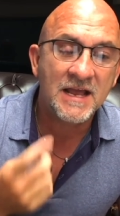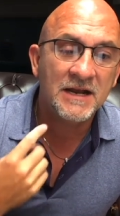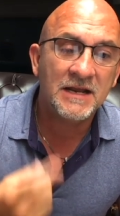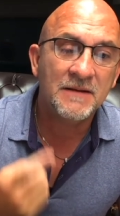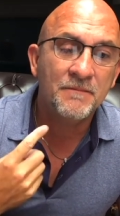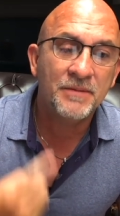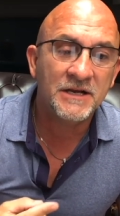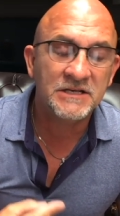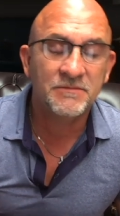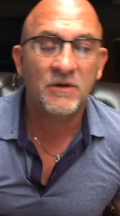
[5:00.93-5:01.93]
and
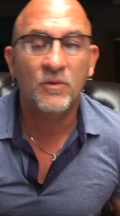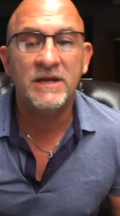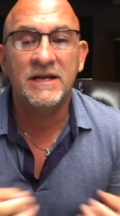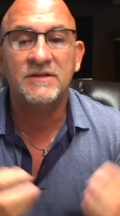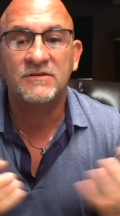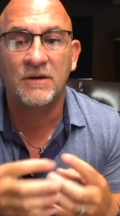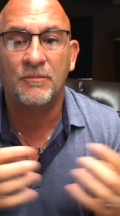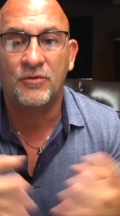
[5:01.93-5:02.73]
impingement. We need some